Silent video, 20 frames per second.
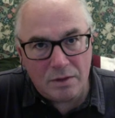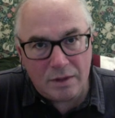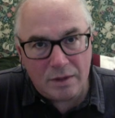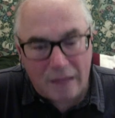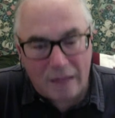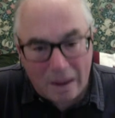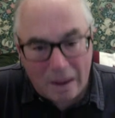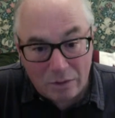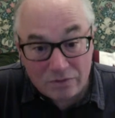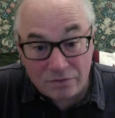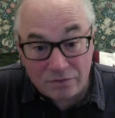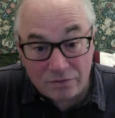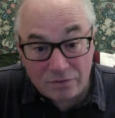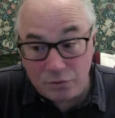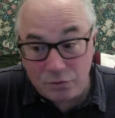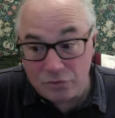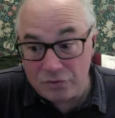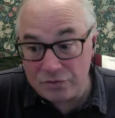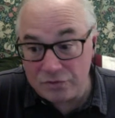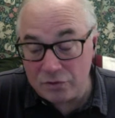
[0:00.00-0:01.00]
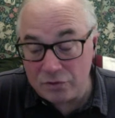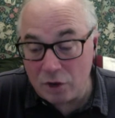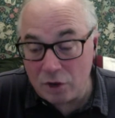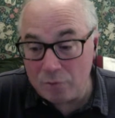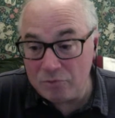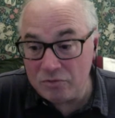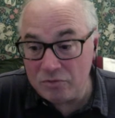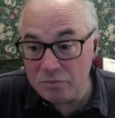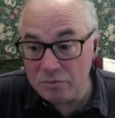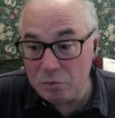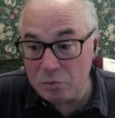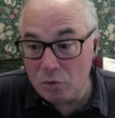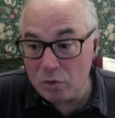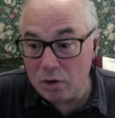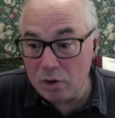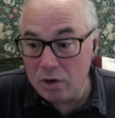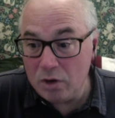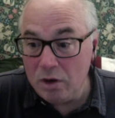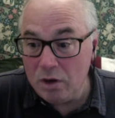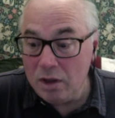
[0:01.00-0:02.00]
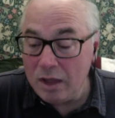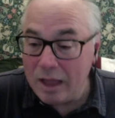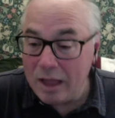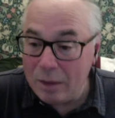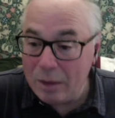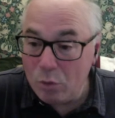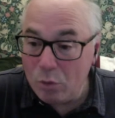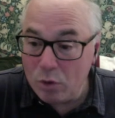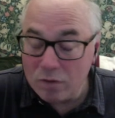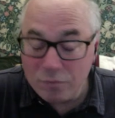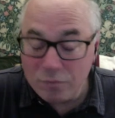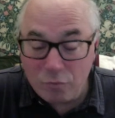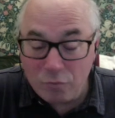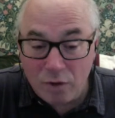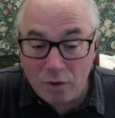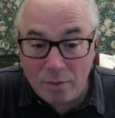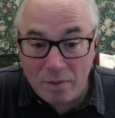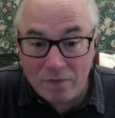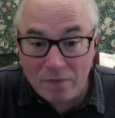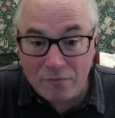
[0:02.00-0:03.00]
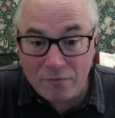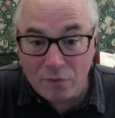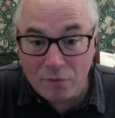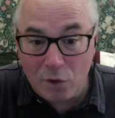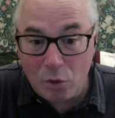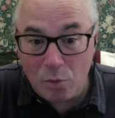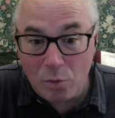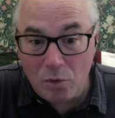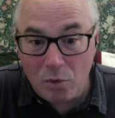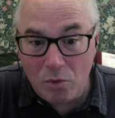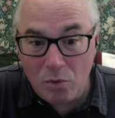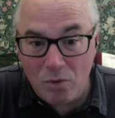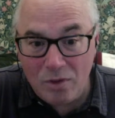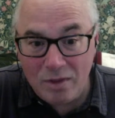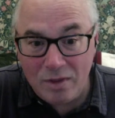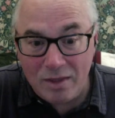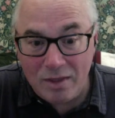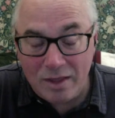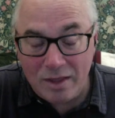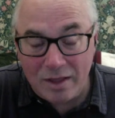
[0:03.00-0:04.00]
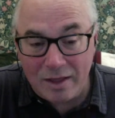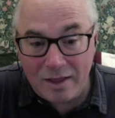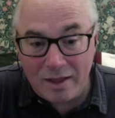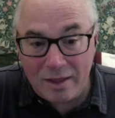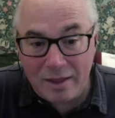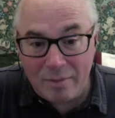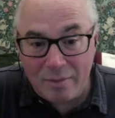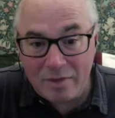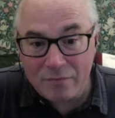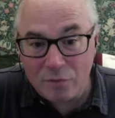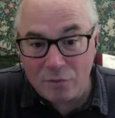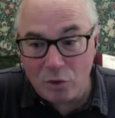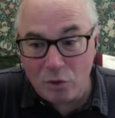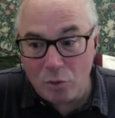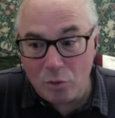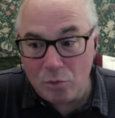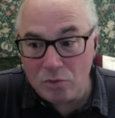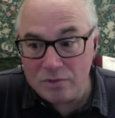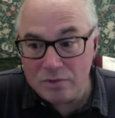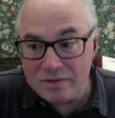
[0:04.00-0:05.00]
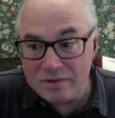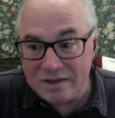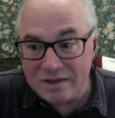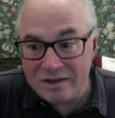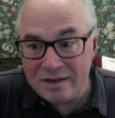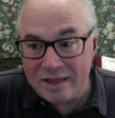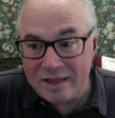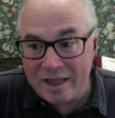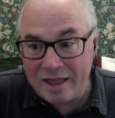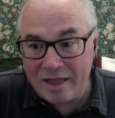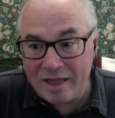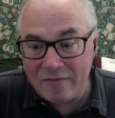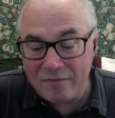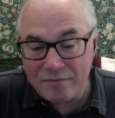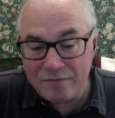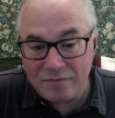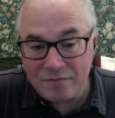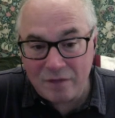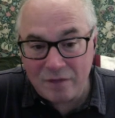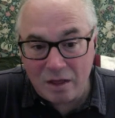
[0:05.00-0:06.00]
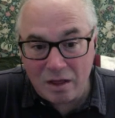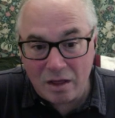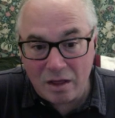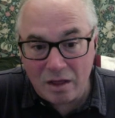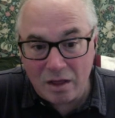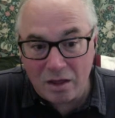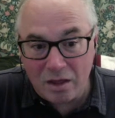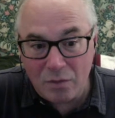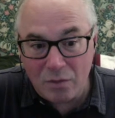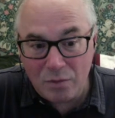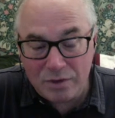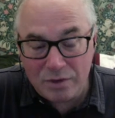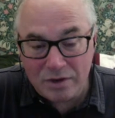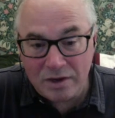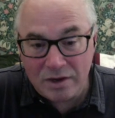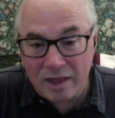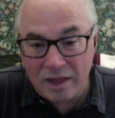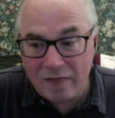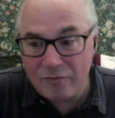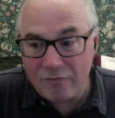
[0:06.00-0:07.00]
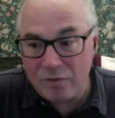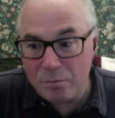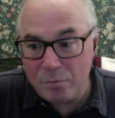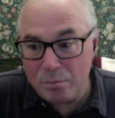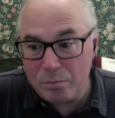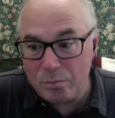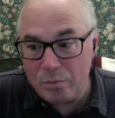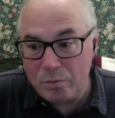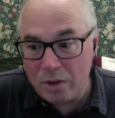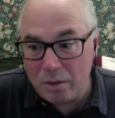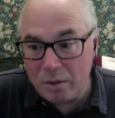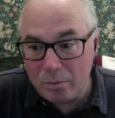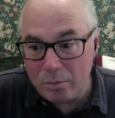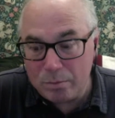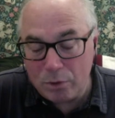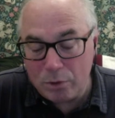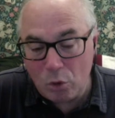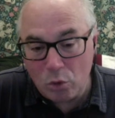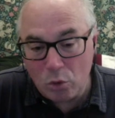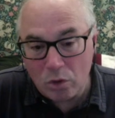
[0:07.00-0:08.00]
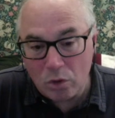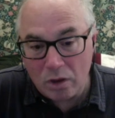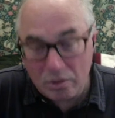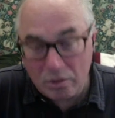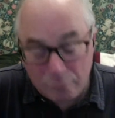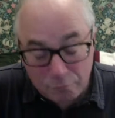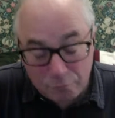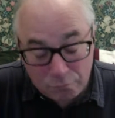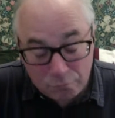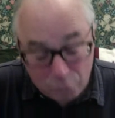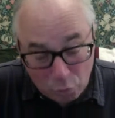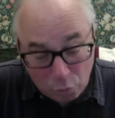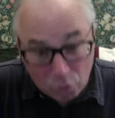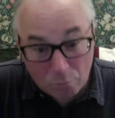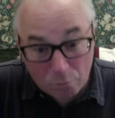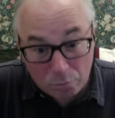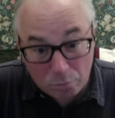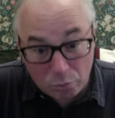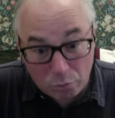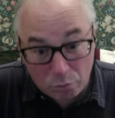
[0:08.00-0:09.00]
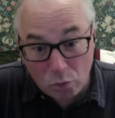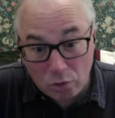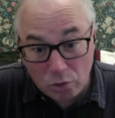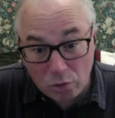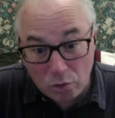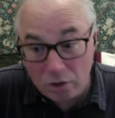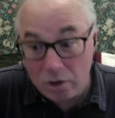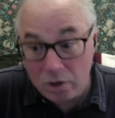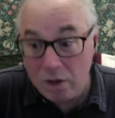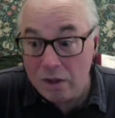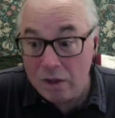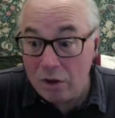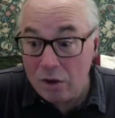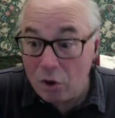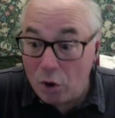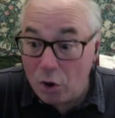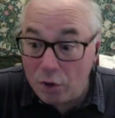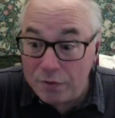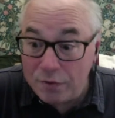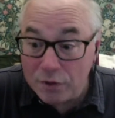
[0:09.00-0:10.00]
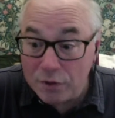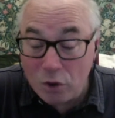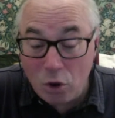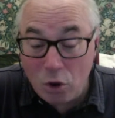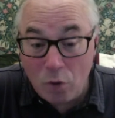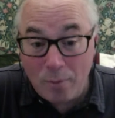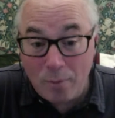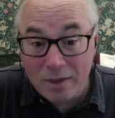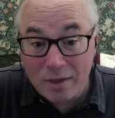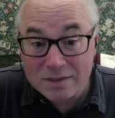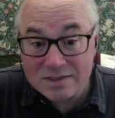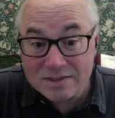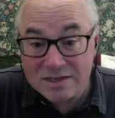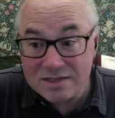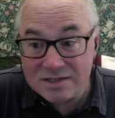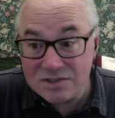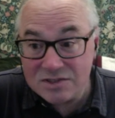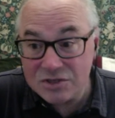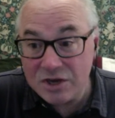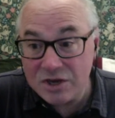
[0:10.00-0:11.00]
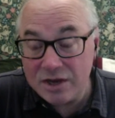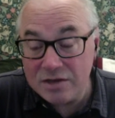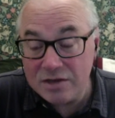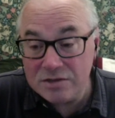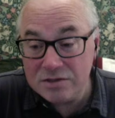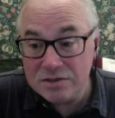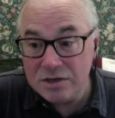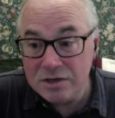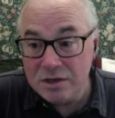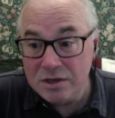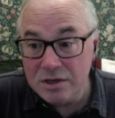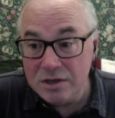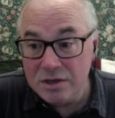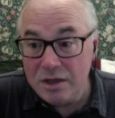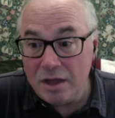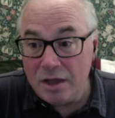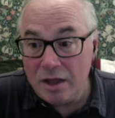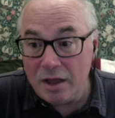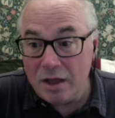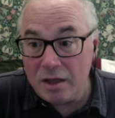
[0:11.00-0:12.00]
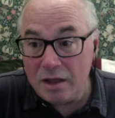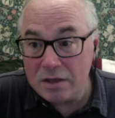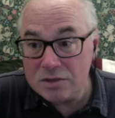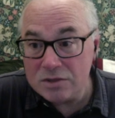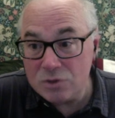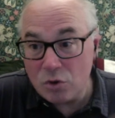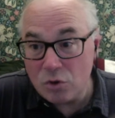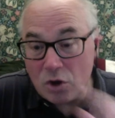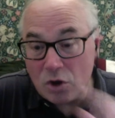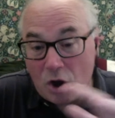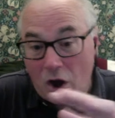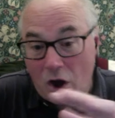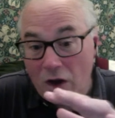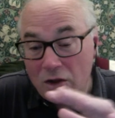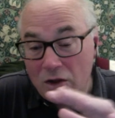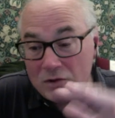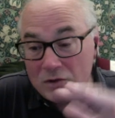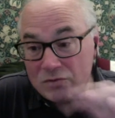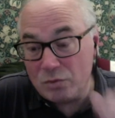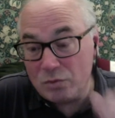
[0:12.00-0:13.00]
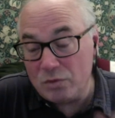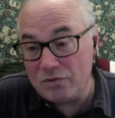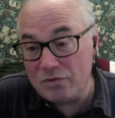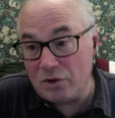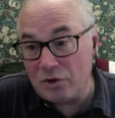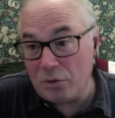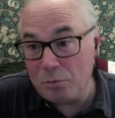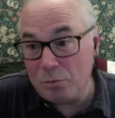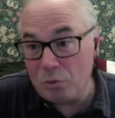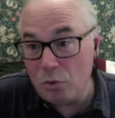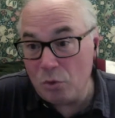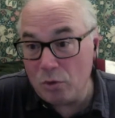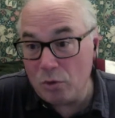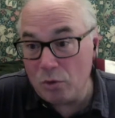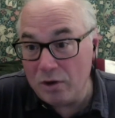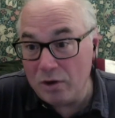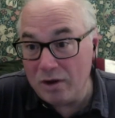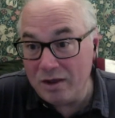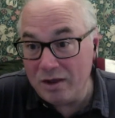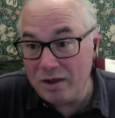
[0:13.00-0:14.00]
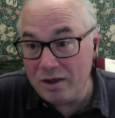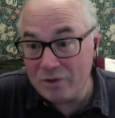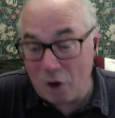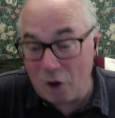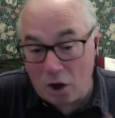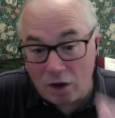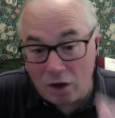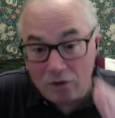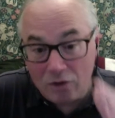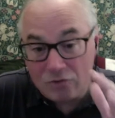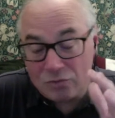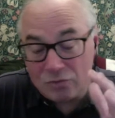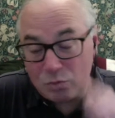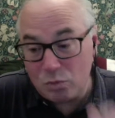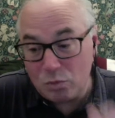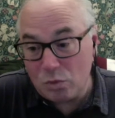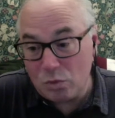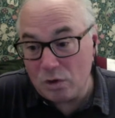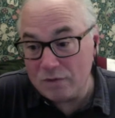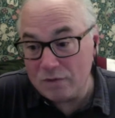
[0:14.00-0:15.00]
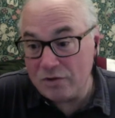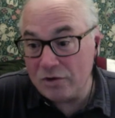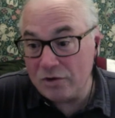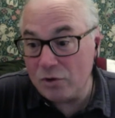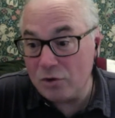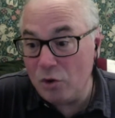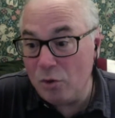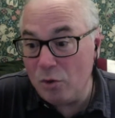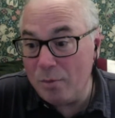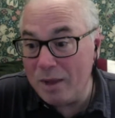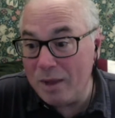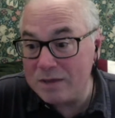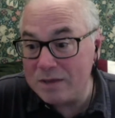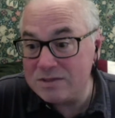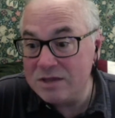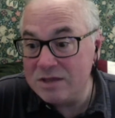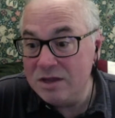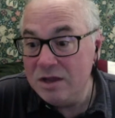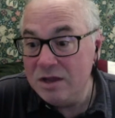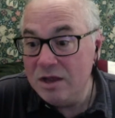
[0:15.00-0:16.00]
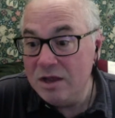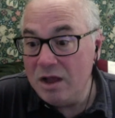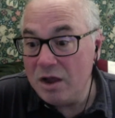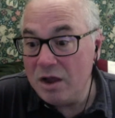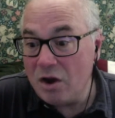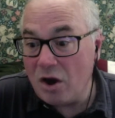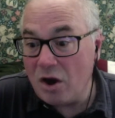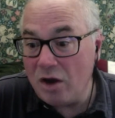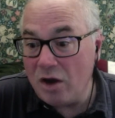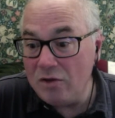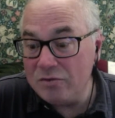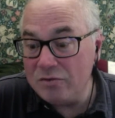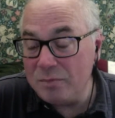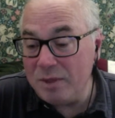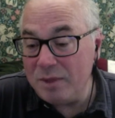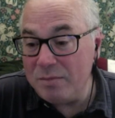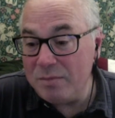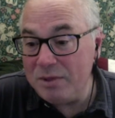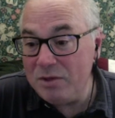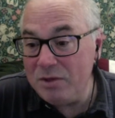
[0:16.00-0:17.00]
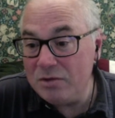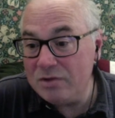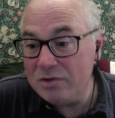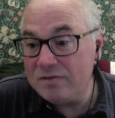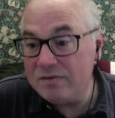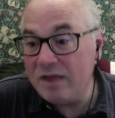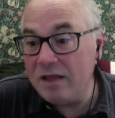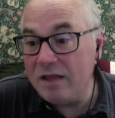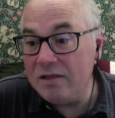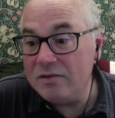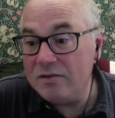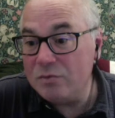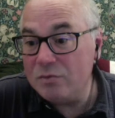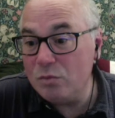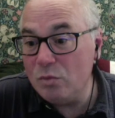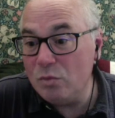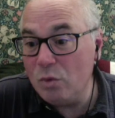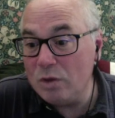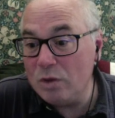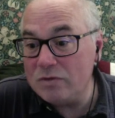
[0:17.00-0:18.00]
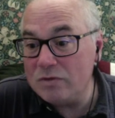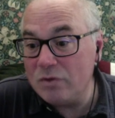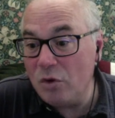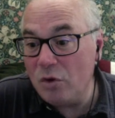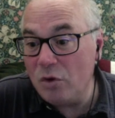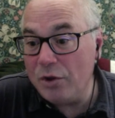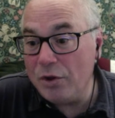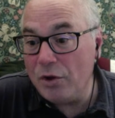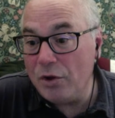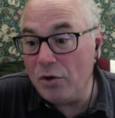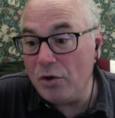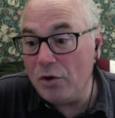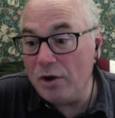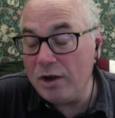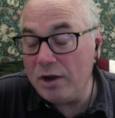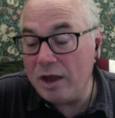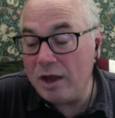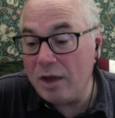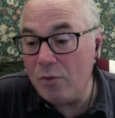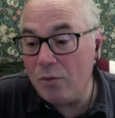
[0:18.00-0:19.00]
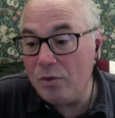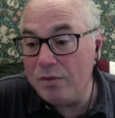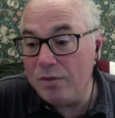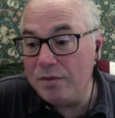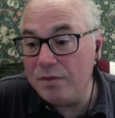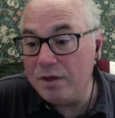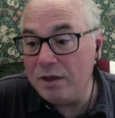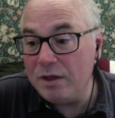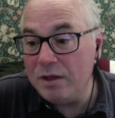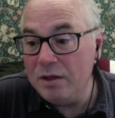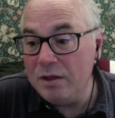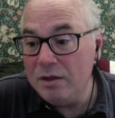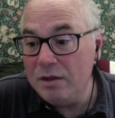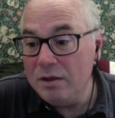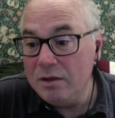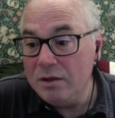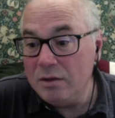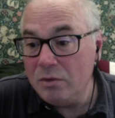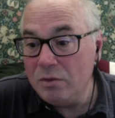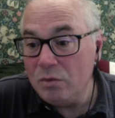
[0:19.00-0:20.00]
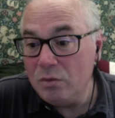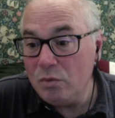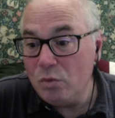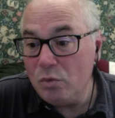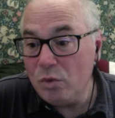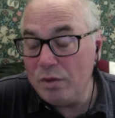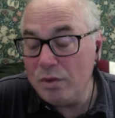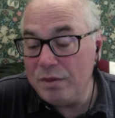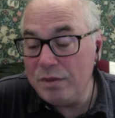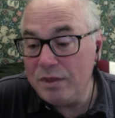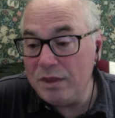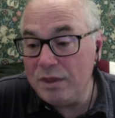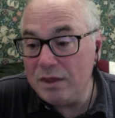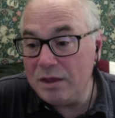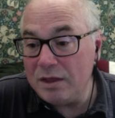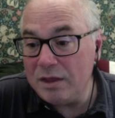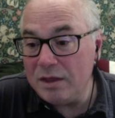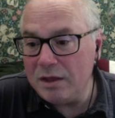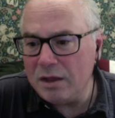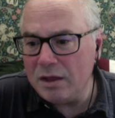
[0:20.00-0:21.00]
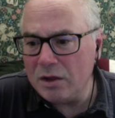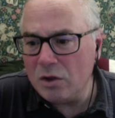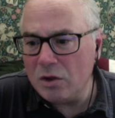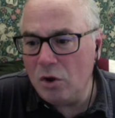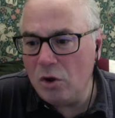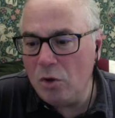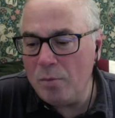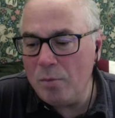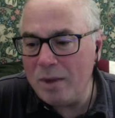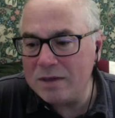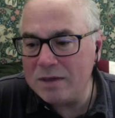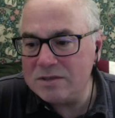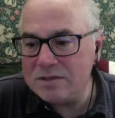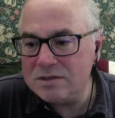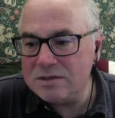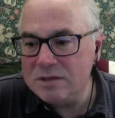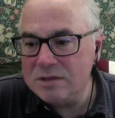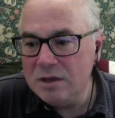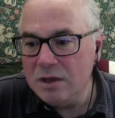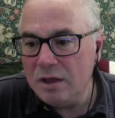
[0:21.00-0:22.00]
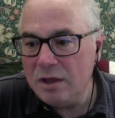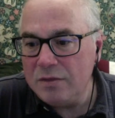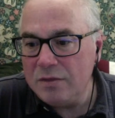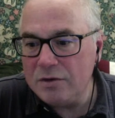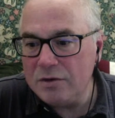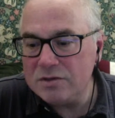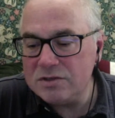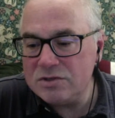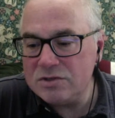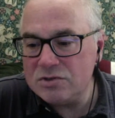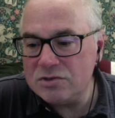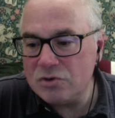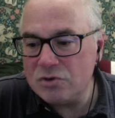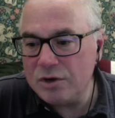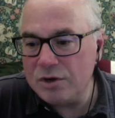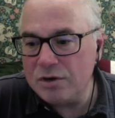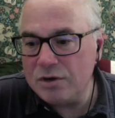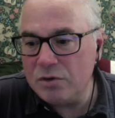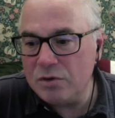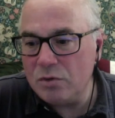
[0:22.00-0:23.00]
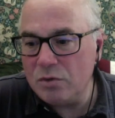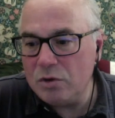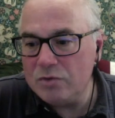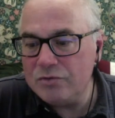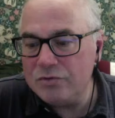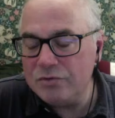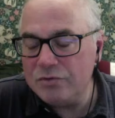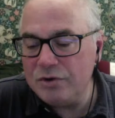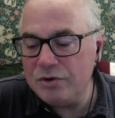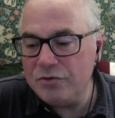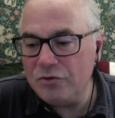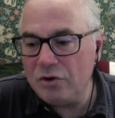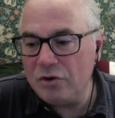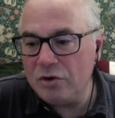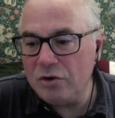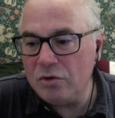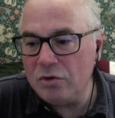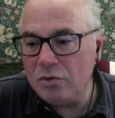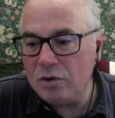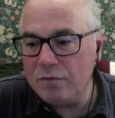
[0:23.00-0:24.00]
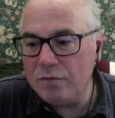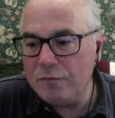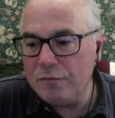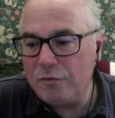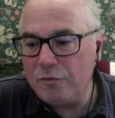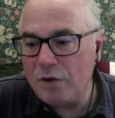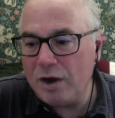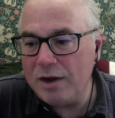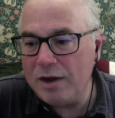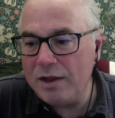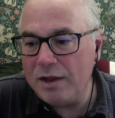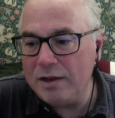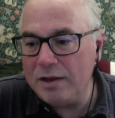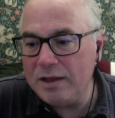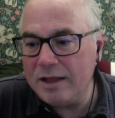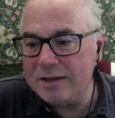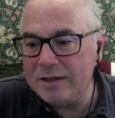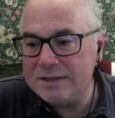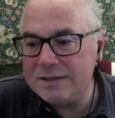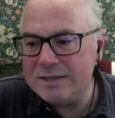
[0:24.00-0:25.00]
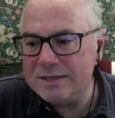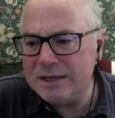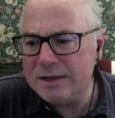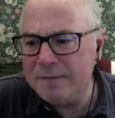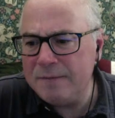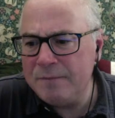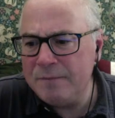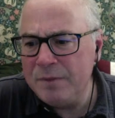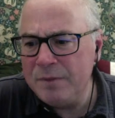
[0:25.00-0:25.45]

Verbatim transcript: I was a futures and options broker. I worked for MF Global. Uh, MF Global didn't have uh, we didn't have a a, bloke, a floor broker on the COMEX exchange. Uh, so Carlos was our broker. Carlos worked on Comex. Carlos, maybe you could tell us what's going on now with uh, with the uh, Comex. There's a story in the Wall Street Journal on Friday that uh,